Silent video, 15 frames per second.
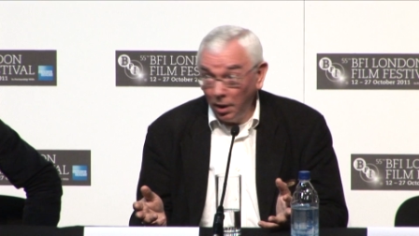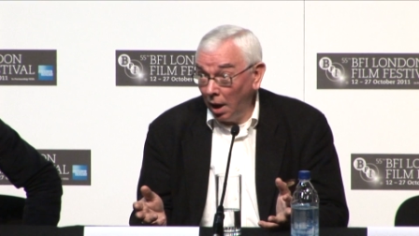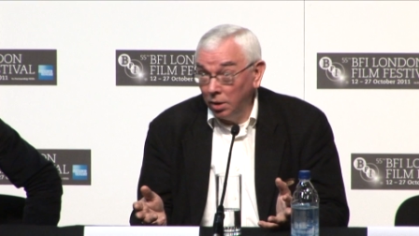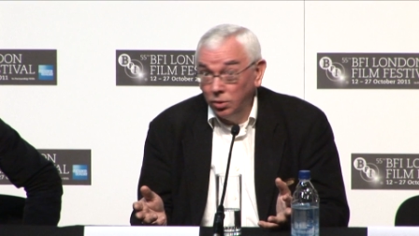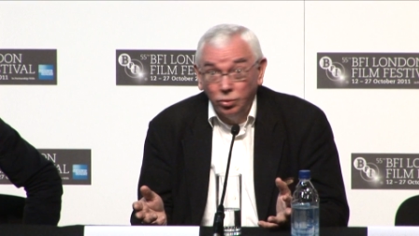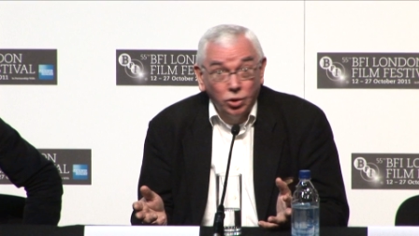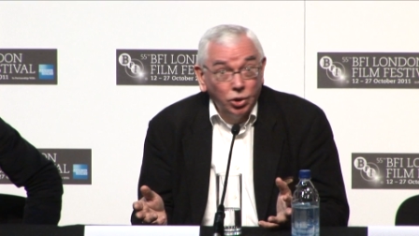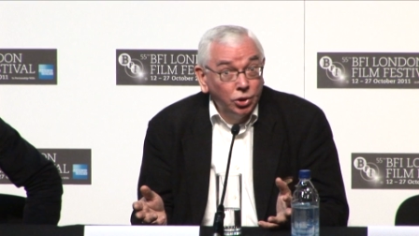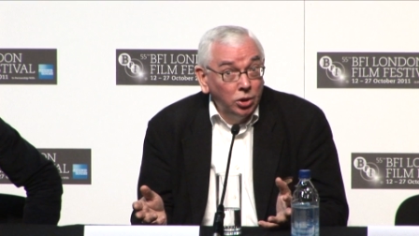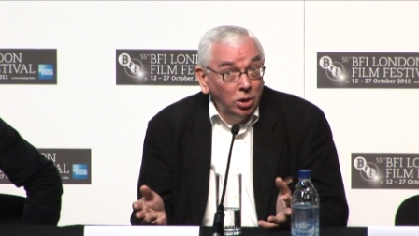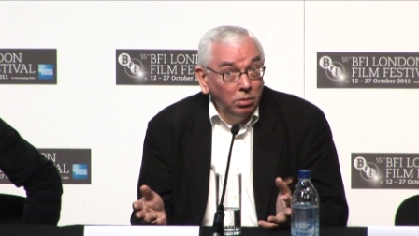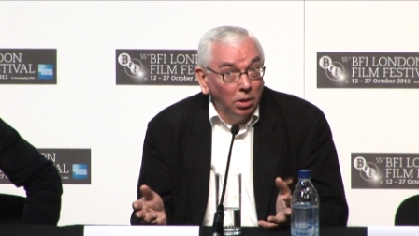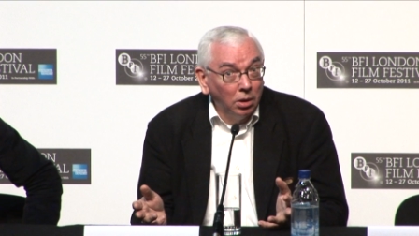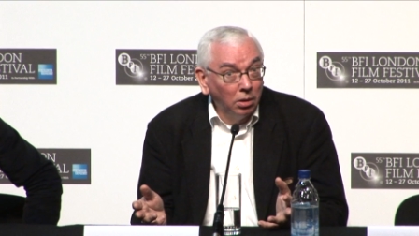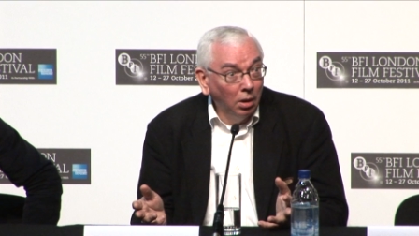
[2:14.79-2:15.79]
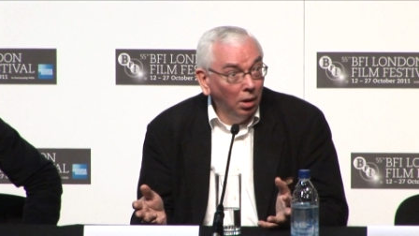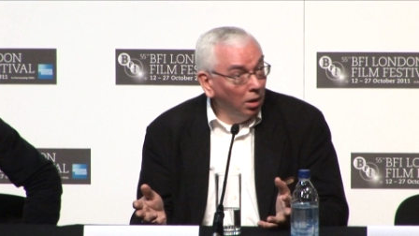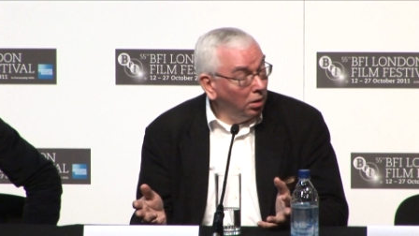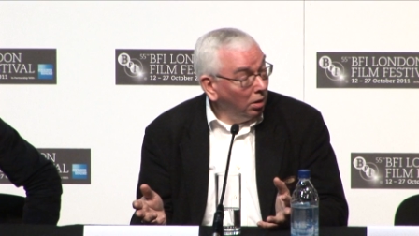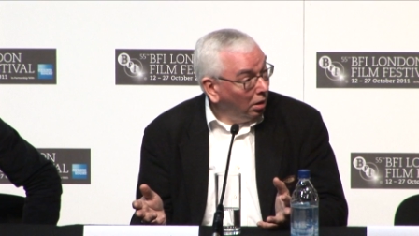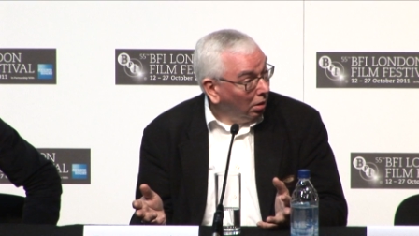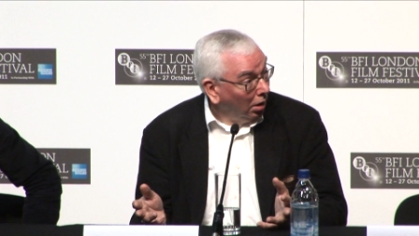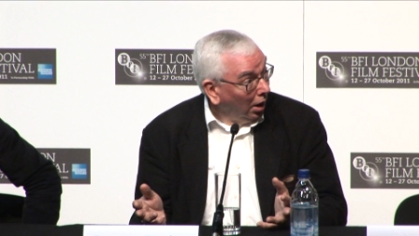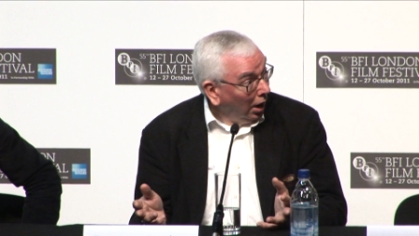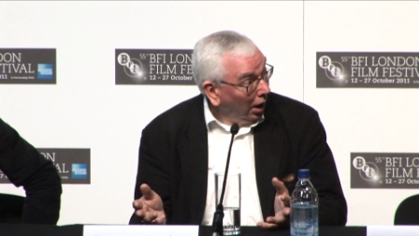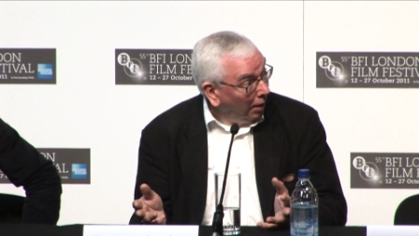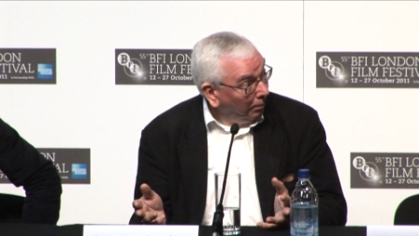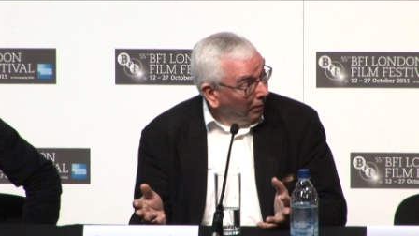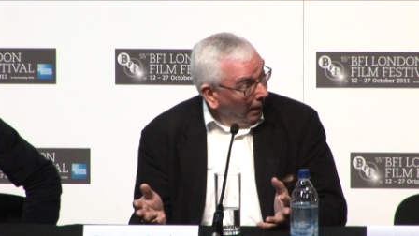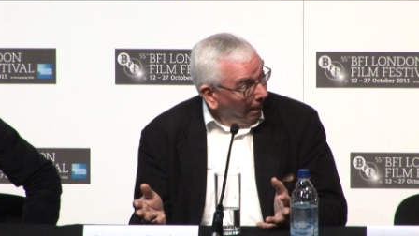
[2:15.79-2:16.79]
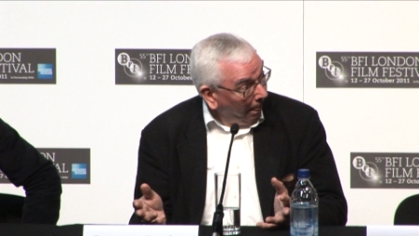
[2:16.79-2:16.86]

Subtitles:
I'd just do it, you know.